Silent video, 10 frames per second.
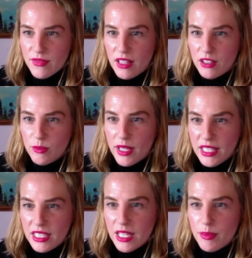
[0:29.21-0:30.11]
followed by
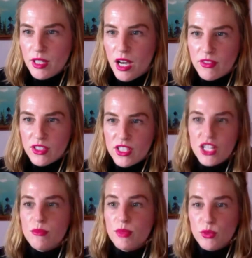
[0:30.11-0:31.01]
in-depth
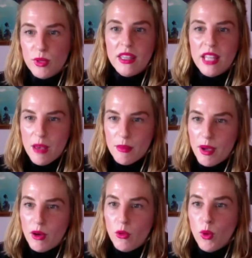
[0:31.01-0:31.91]
conversation between them
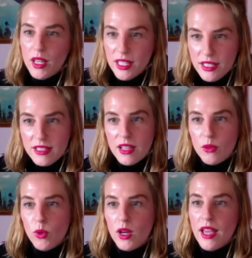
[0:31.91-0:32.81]
about what is
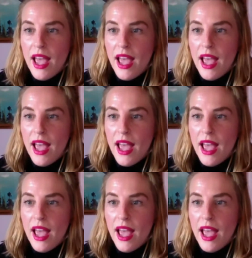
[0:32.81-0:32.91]
and what